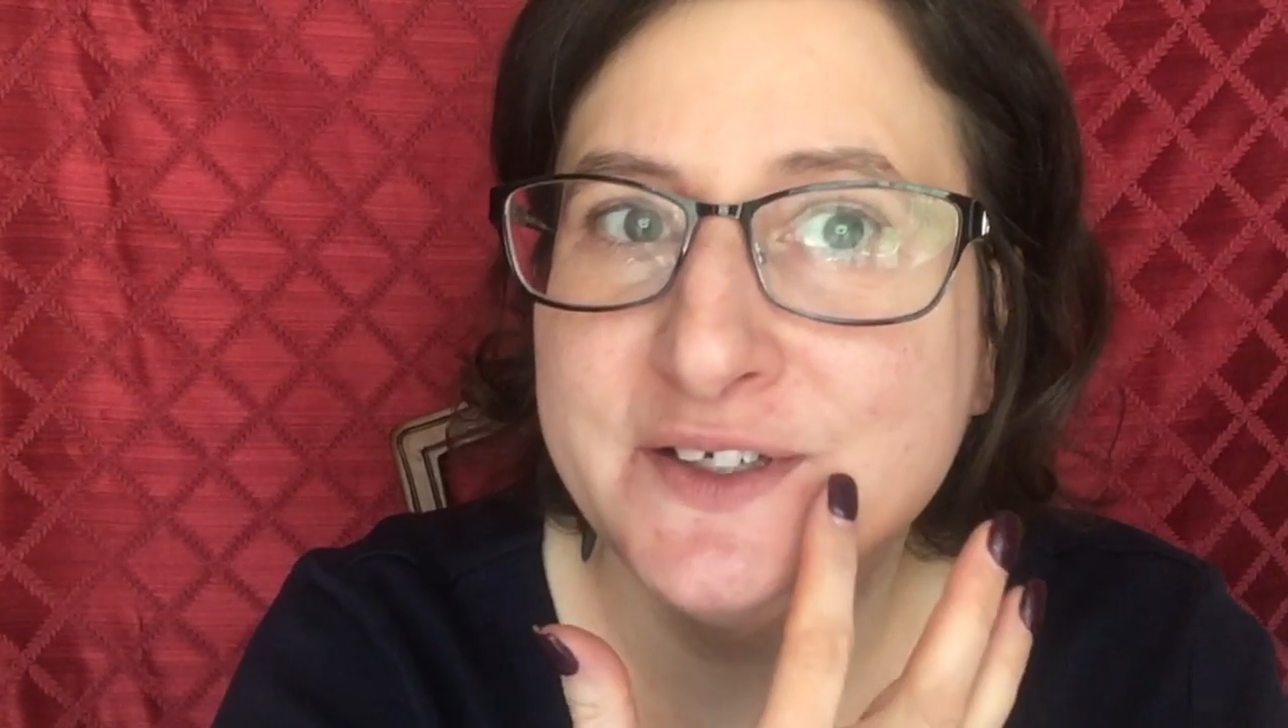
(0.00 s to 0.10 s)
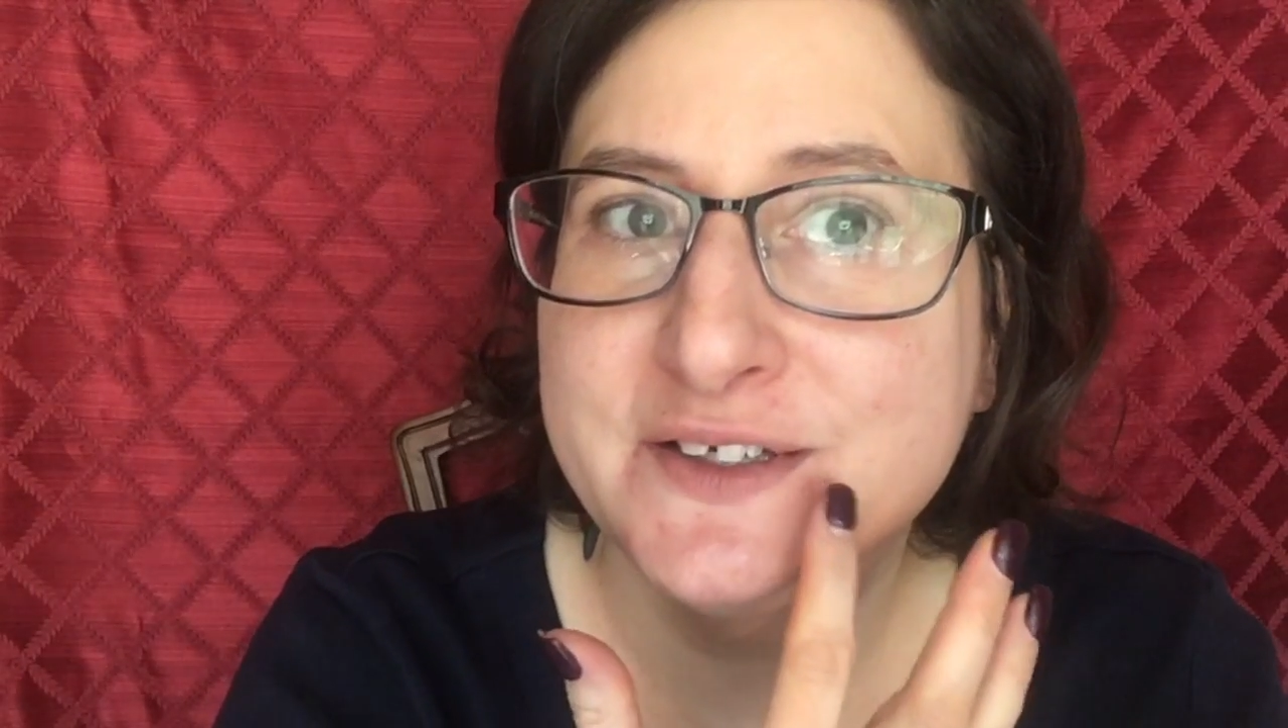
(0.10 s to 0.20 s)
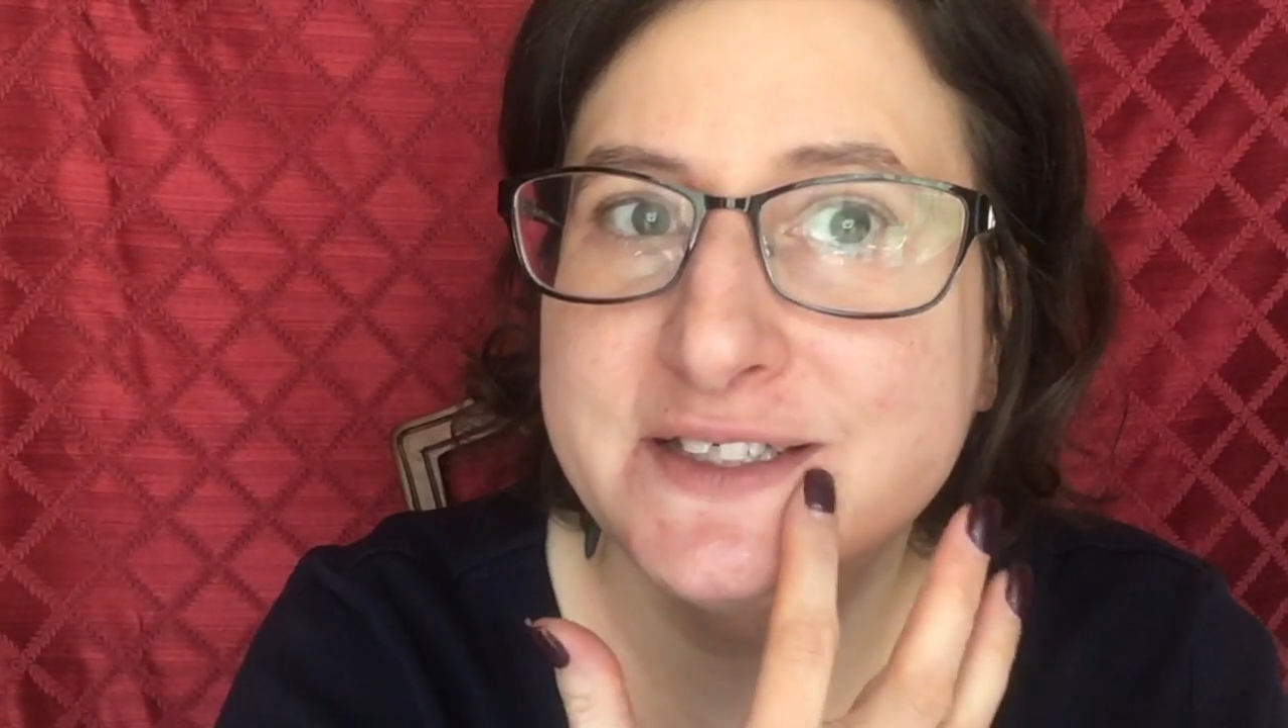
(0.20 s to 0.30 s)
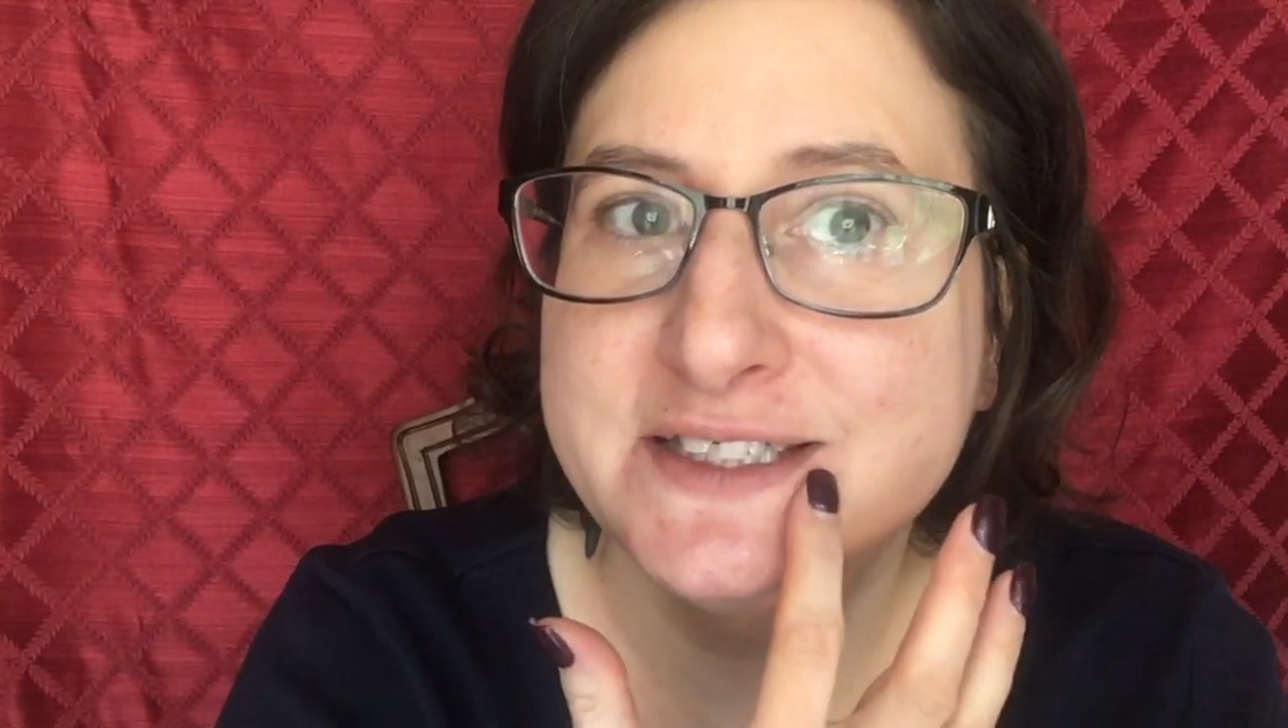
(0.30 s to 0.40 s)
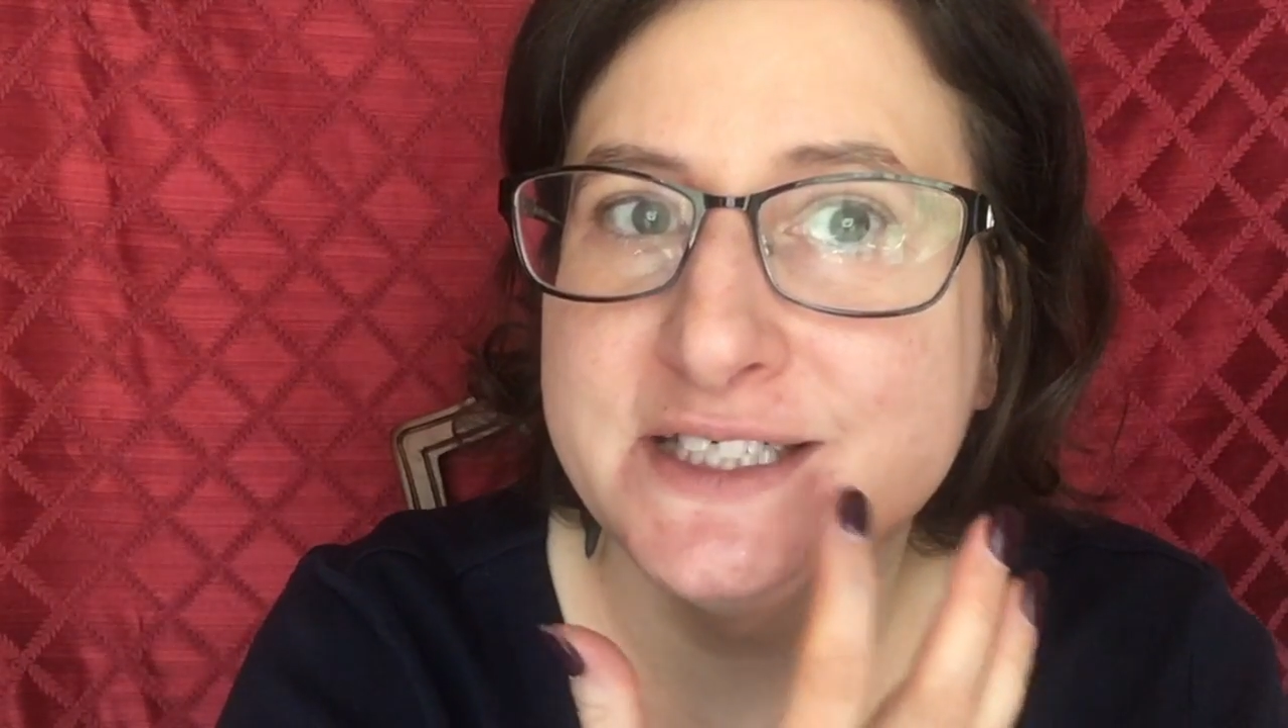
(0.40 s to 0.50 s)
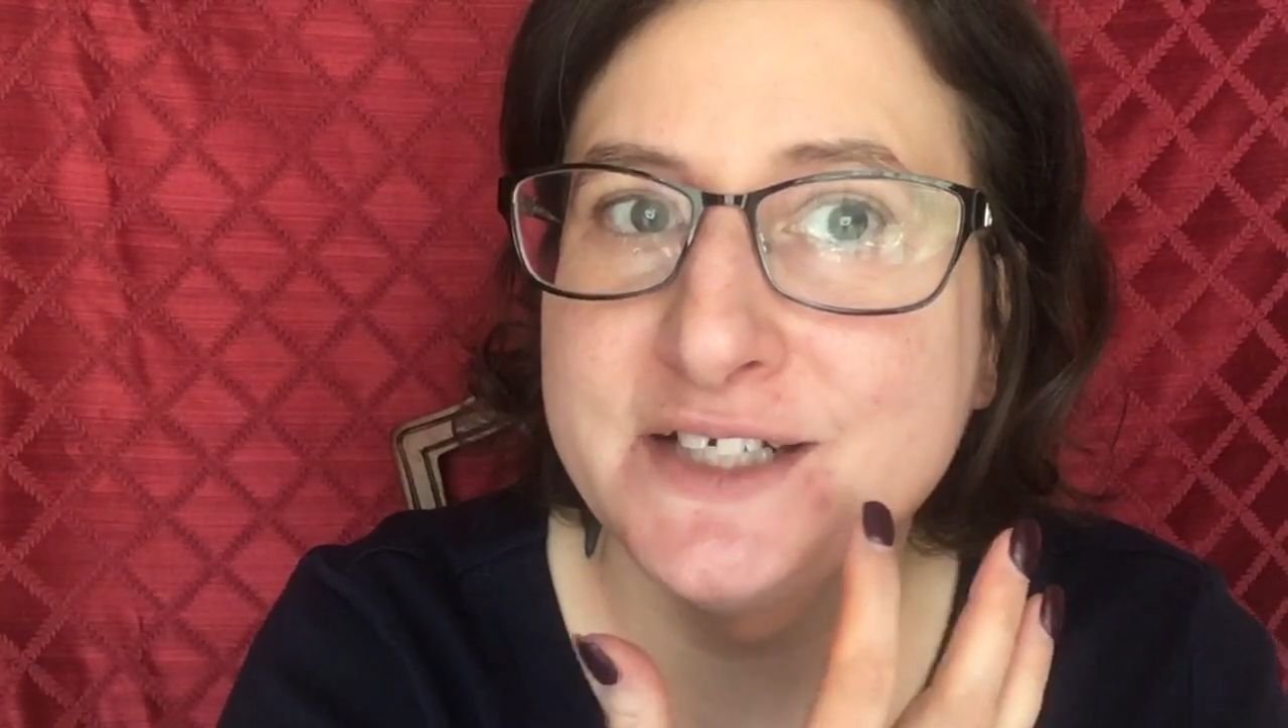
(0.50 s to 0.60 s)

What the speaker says: You can see